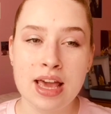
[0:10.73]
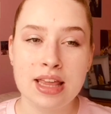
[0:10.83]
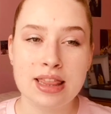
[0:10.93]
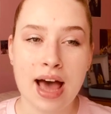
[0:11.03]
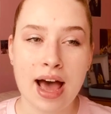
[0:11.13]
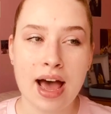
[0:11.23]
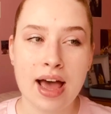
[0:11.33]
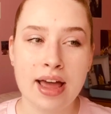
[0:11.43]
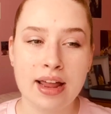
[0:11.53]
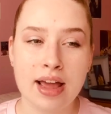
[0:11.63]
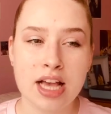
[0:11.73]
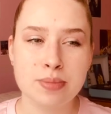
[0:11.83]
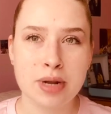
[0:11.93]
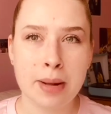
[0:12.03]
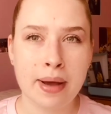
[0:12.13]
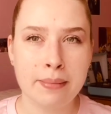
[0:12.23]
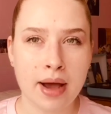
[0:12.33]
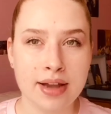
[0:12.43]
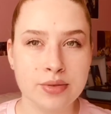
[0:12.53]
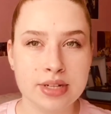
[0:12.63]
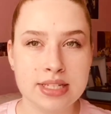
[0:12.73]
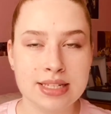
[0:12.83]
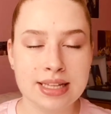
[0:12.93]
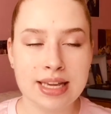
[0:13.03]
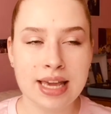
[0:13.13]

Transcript: that has been on my mind recently,